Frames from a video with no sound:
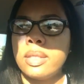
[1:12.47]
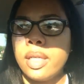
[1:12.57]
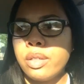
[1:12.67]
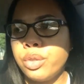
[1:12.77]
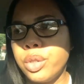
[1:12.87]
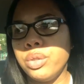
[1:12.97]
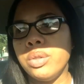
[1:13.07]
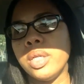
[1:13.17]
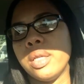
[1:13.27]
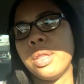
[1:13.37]
tells you
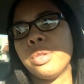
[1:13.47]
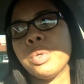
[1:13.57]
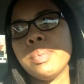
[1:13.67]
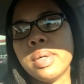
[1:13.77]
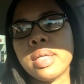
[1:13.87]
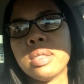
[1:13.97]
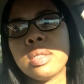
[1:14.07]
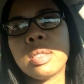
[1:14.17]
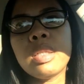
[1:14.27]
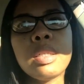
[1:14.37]
you get 3
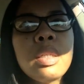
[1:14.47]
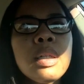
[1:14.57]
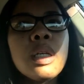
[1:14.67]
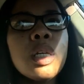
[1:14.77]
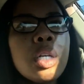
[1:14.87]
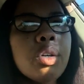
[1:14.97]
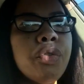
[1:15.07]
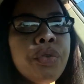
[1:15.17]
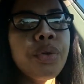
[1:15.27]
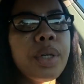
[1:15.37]
months
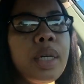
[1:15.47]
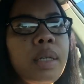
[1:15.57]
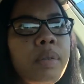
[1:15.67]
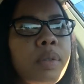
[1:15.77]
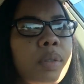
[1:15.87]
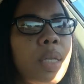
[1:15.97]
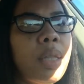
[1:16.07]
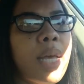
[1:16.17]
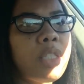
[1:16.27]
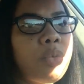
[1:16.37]
free,
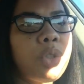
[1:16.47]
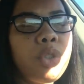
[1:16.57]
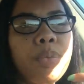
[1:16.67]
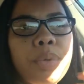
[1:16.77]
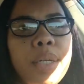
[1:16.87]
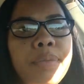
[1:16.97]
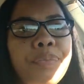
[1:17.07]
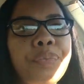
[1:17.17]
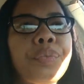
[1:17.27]
and that's with Sprint.